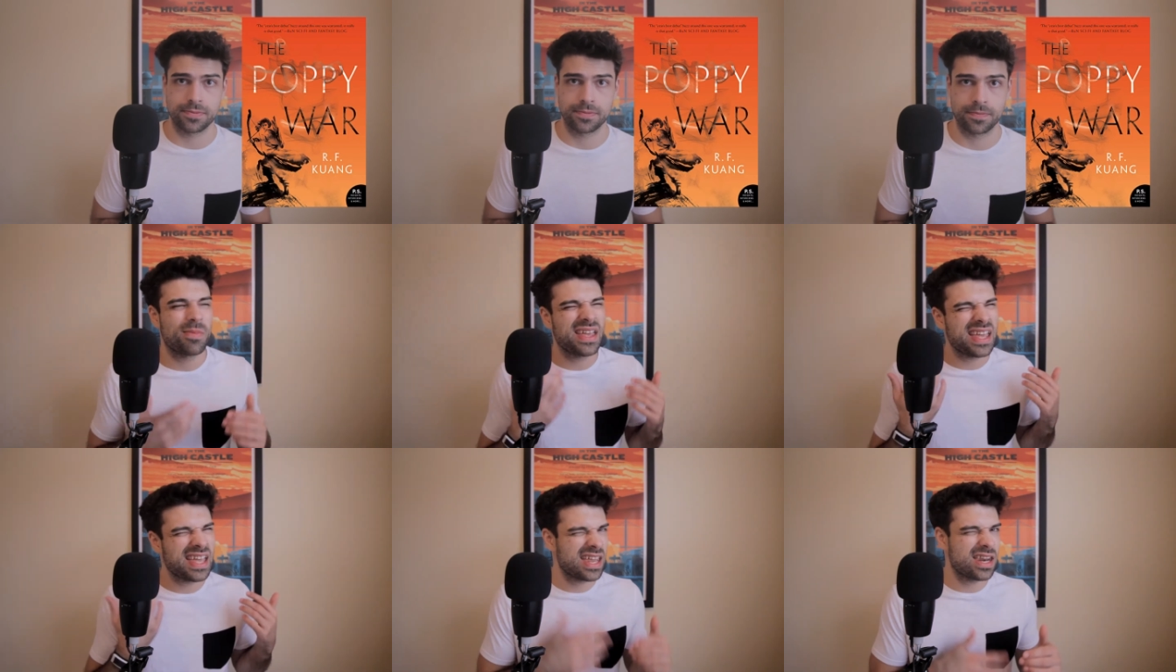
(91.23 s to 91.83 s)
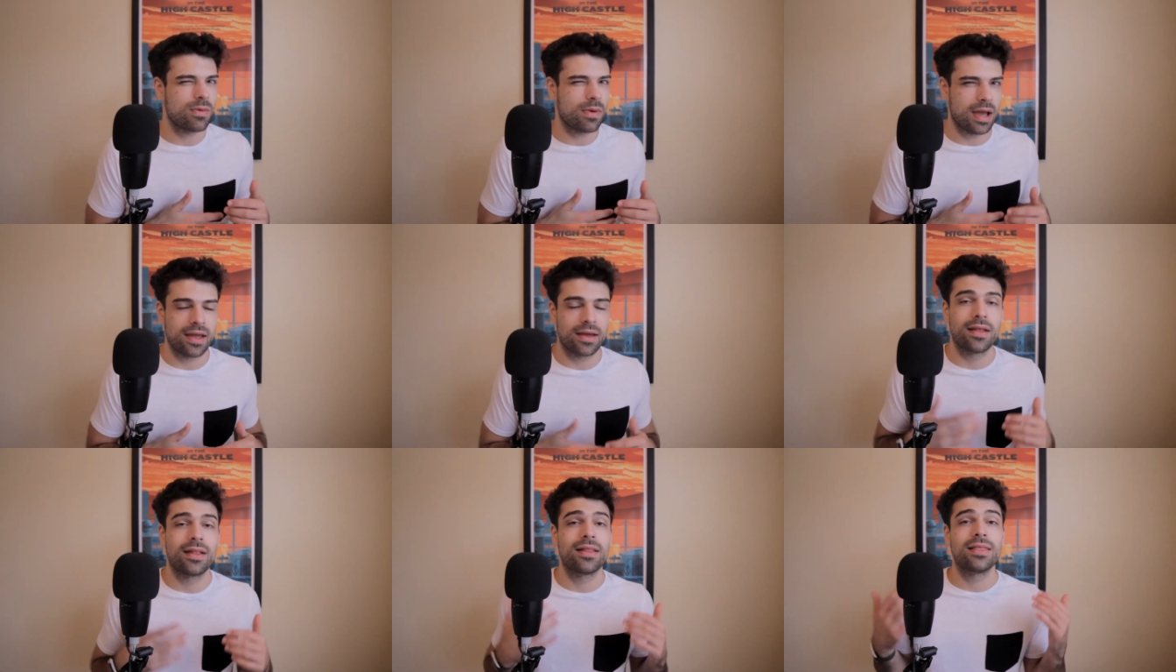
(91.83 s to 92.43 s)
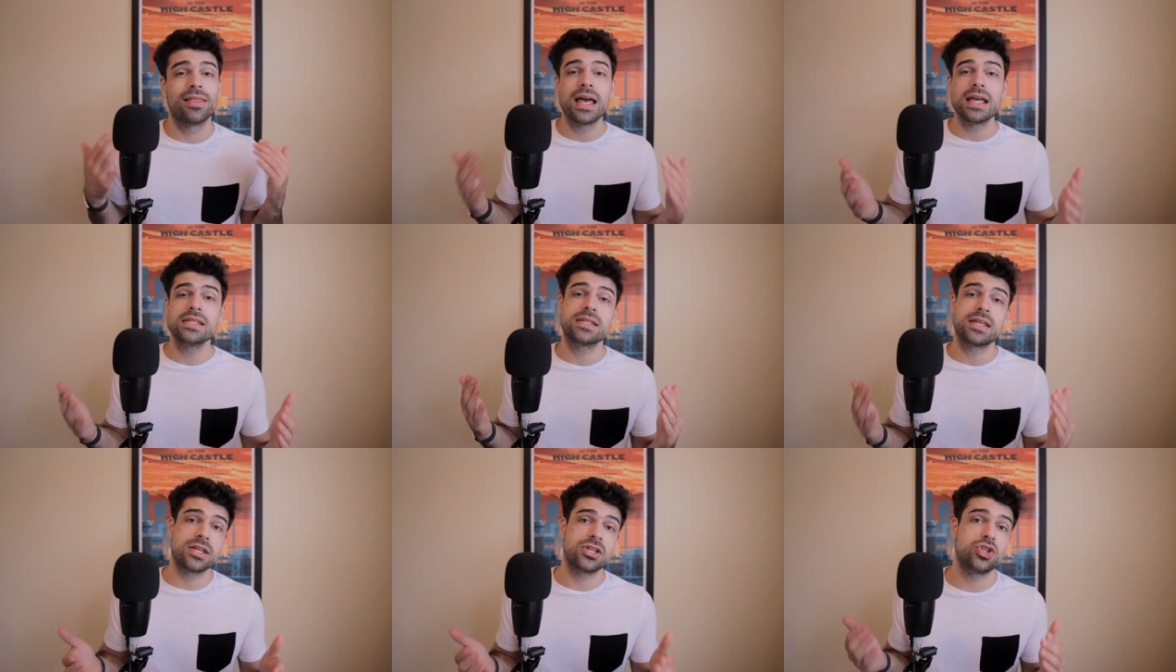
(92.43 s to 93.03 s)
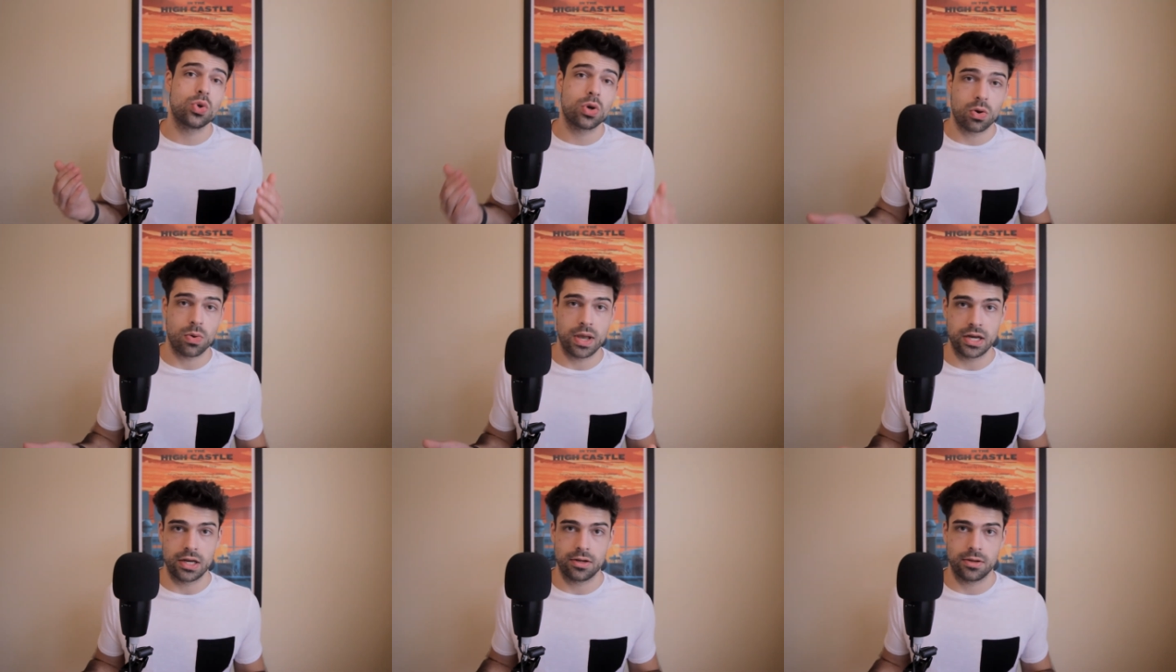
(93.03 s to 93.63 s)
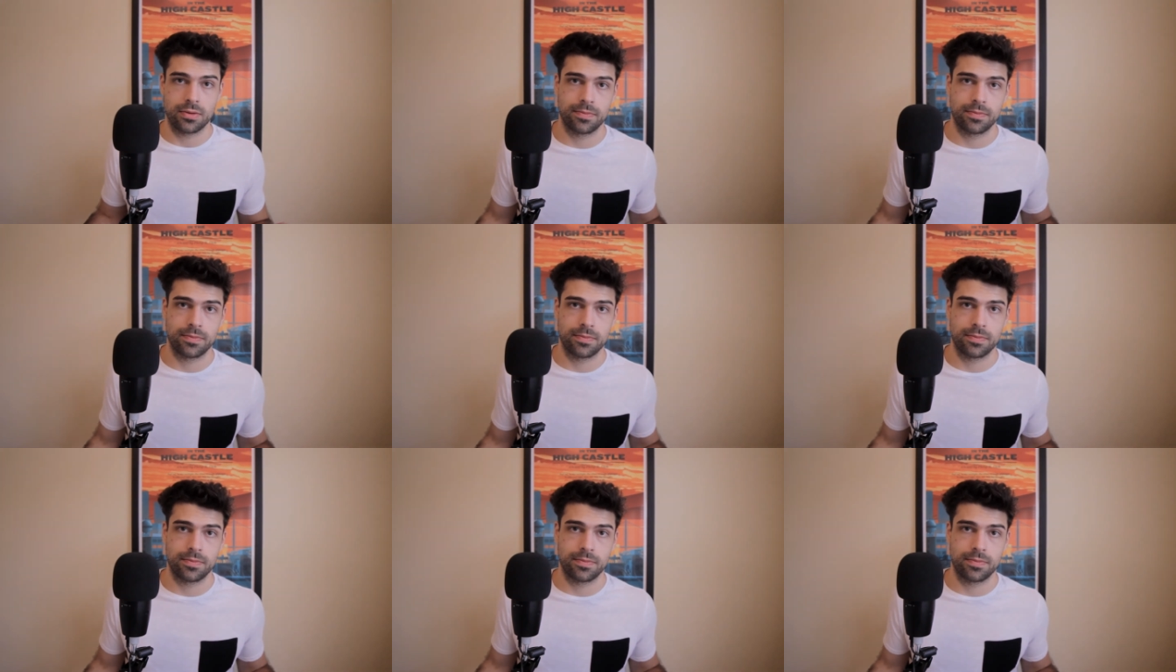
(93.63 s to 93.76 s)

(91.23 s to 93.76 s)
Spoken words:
But anyway, let's get you acquainted.